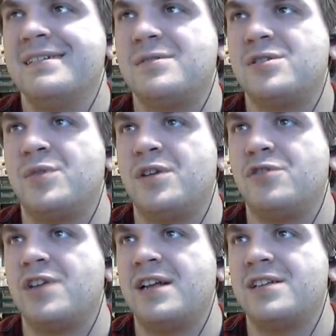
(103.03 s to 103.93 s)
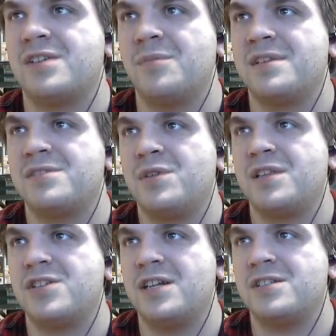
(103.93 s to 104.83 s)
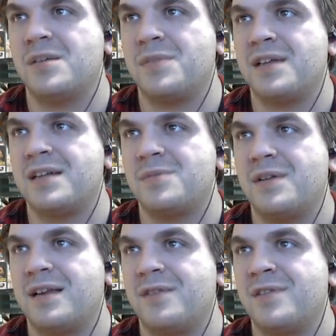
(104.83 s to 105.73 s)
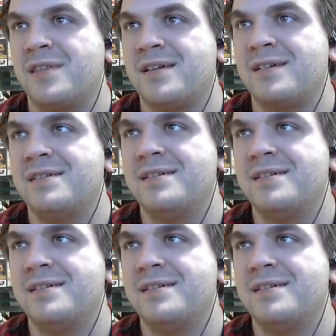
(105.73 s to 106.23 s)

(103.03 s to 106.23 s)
especially when you change some. It's weird to change some things, but not everything.